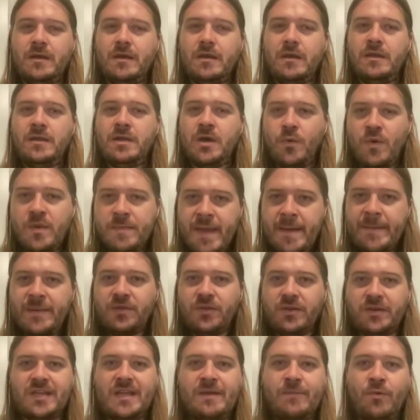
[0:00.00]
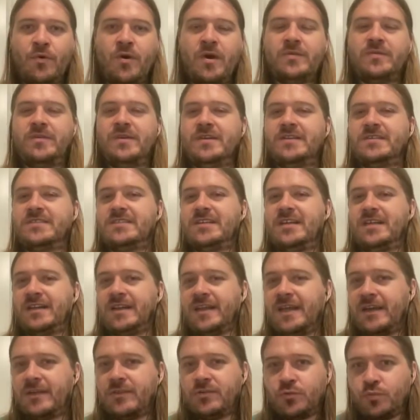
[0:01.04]
We may be looking more at this in
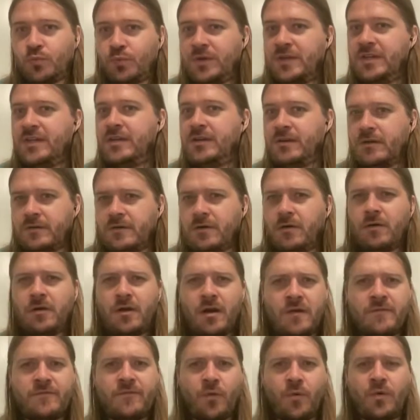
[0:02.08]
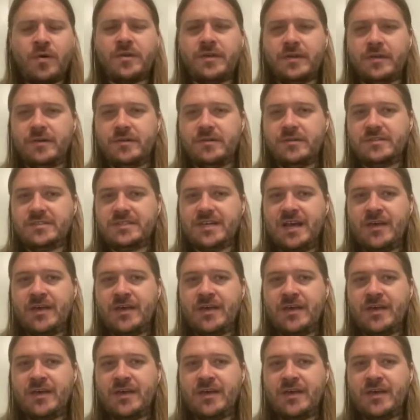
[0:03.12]
like 3 or 4 years.